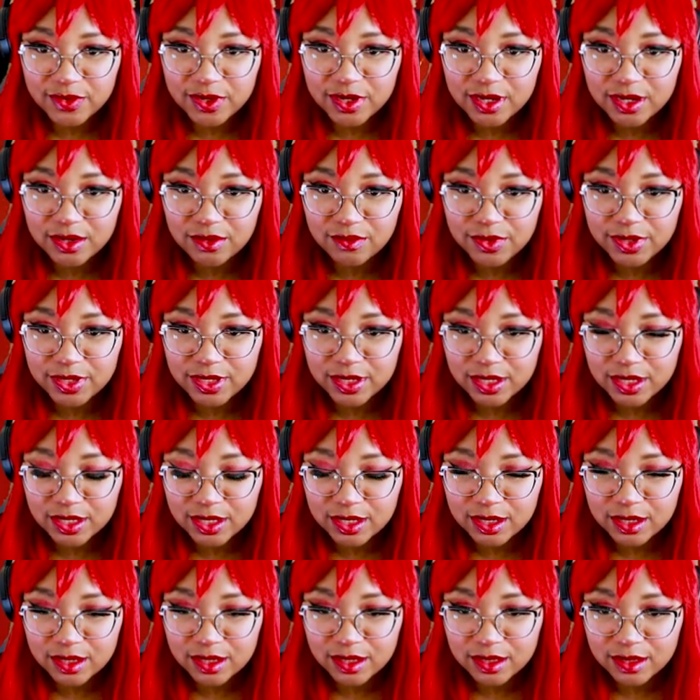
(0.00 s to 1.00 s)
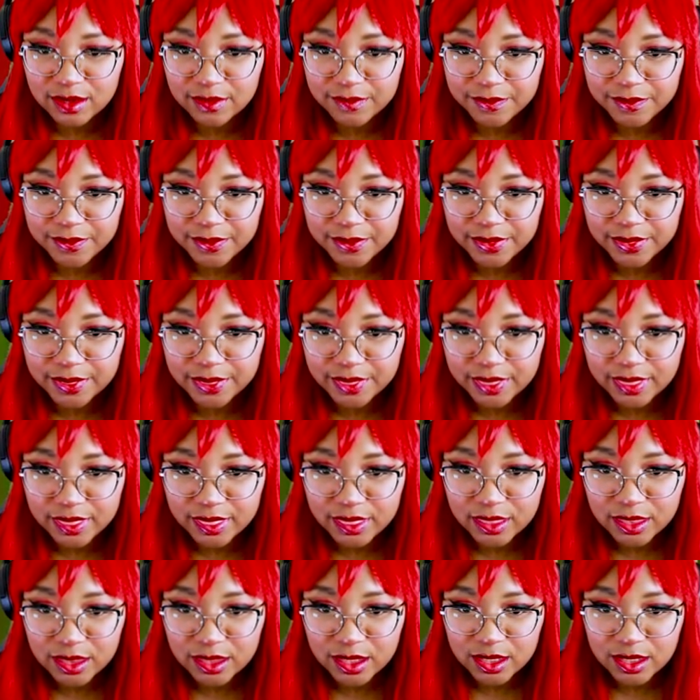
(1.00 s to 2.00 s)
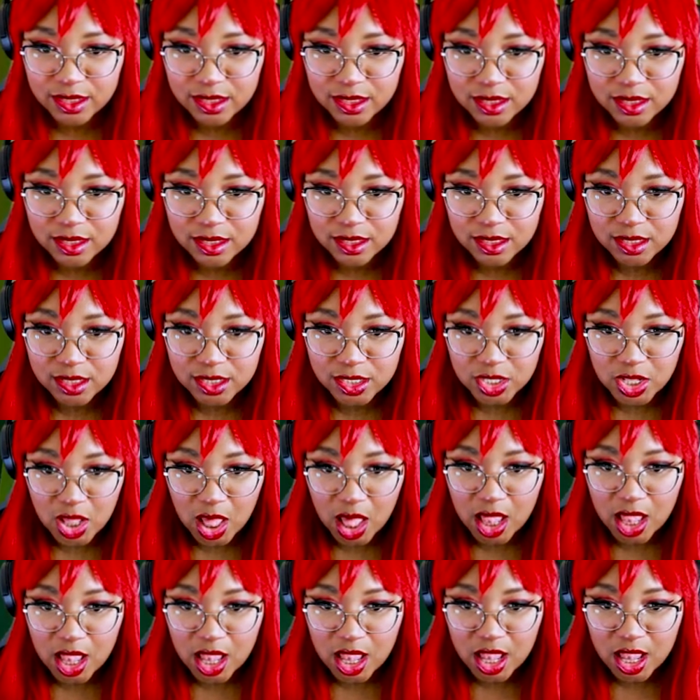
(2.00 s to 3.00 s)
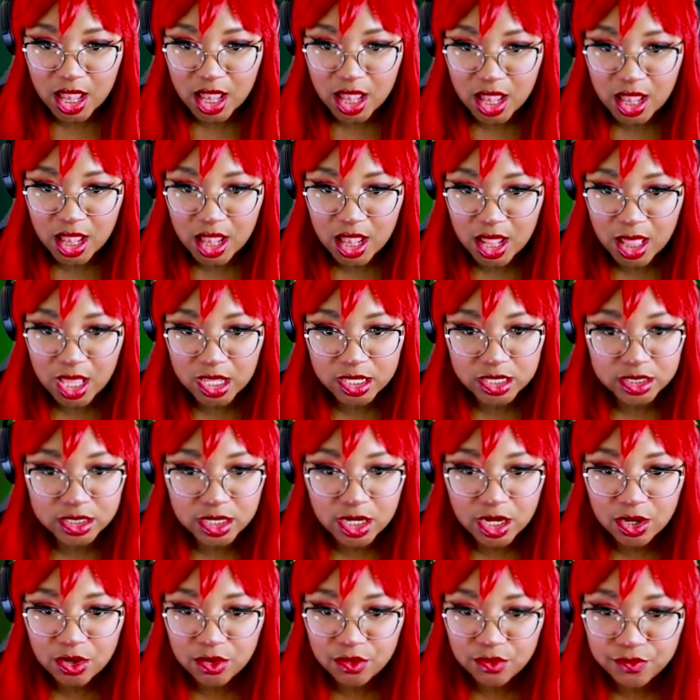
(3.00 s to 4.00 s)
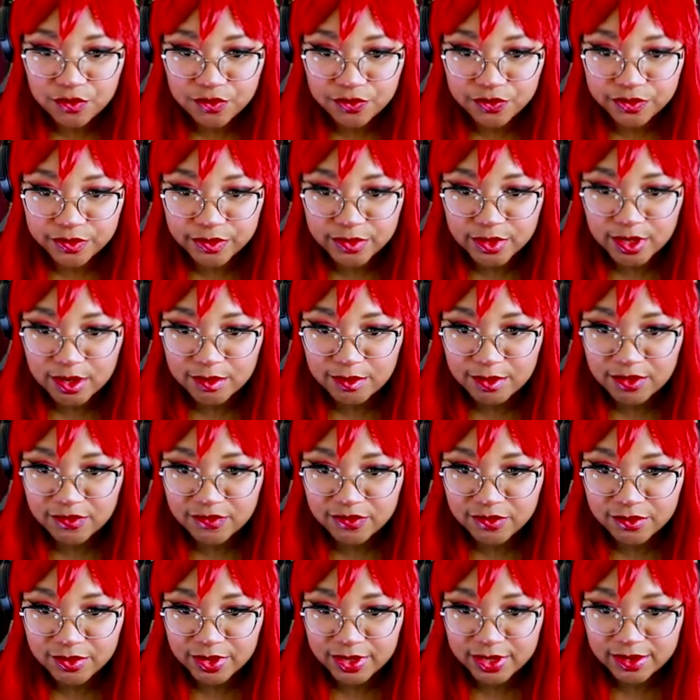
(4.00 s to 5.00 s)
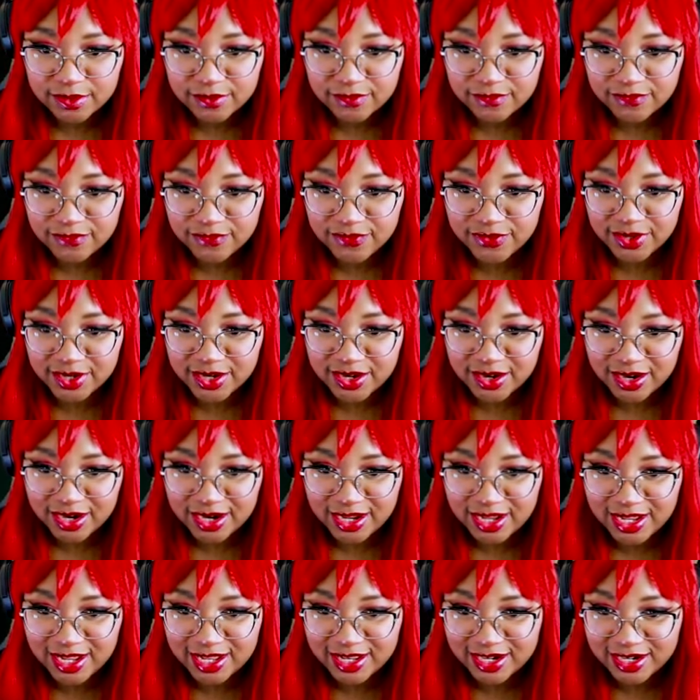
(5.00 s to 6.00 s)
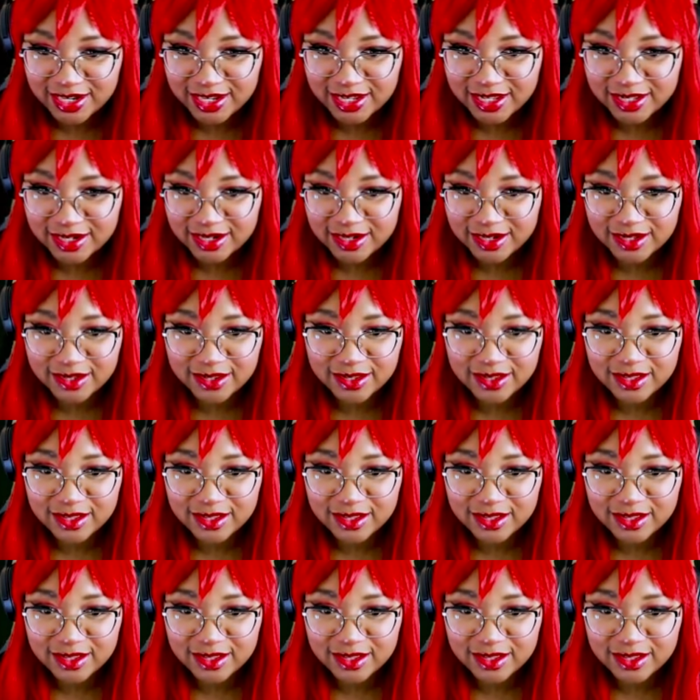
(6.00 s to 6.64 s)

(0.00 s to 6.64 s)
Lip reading: figure out a way to get a... Let's go. I'm gonna have to wait to figure out how to get a...